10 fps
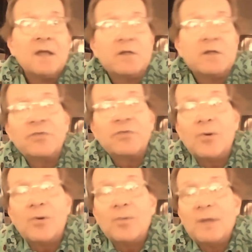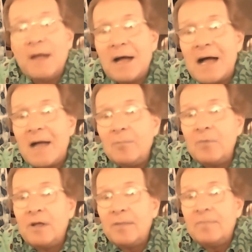So
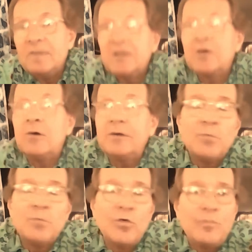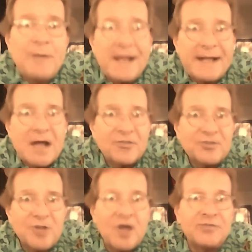I'm going to move back out to
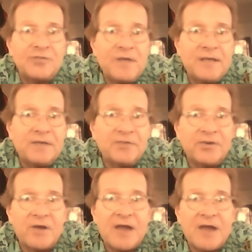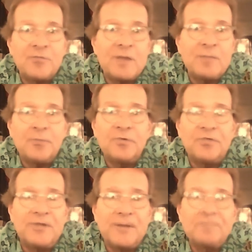Las Vegas here after my
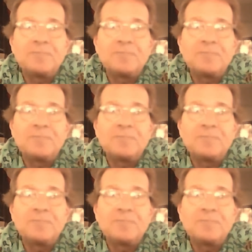birthday